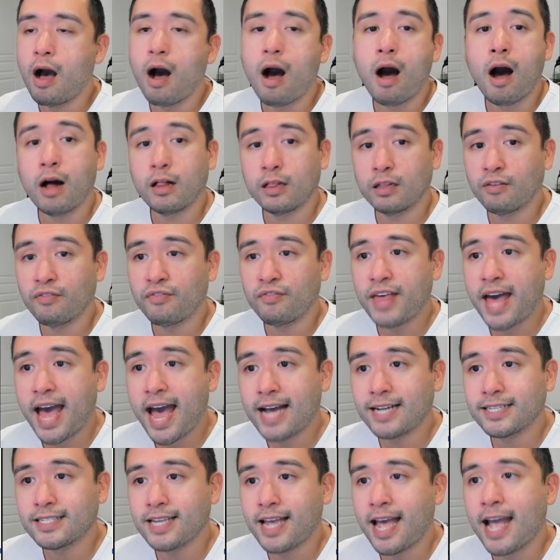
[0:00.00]
all of
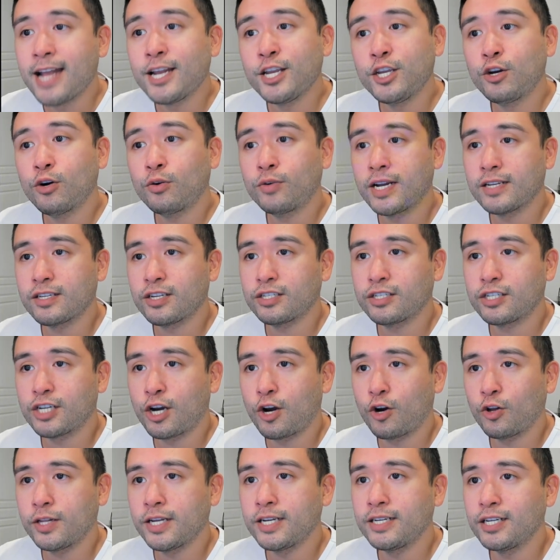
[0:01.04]
that, and you don't
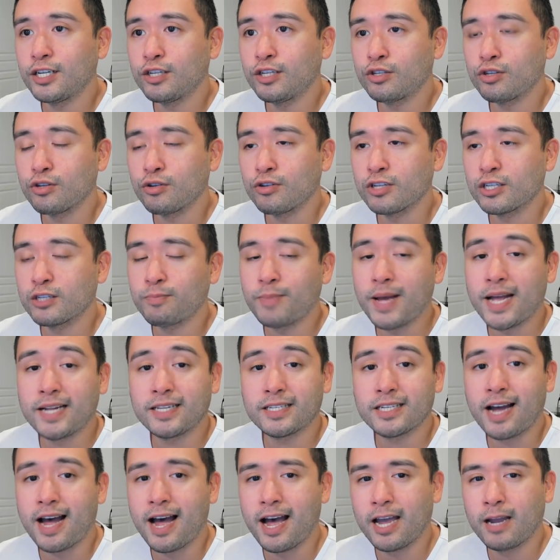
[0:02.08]
necessarily need to spend
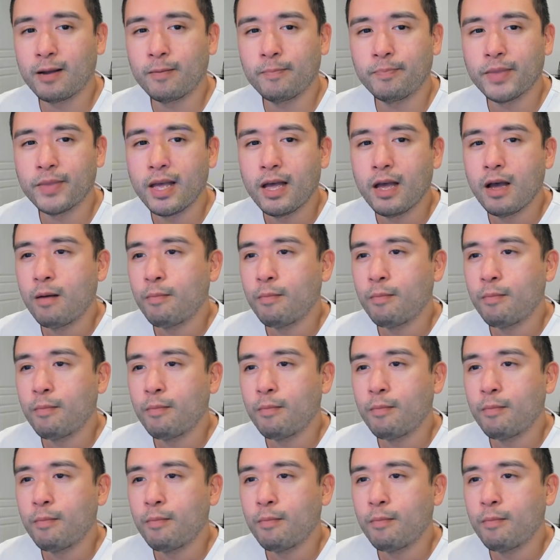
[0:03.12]
time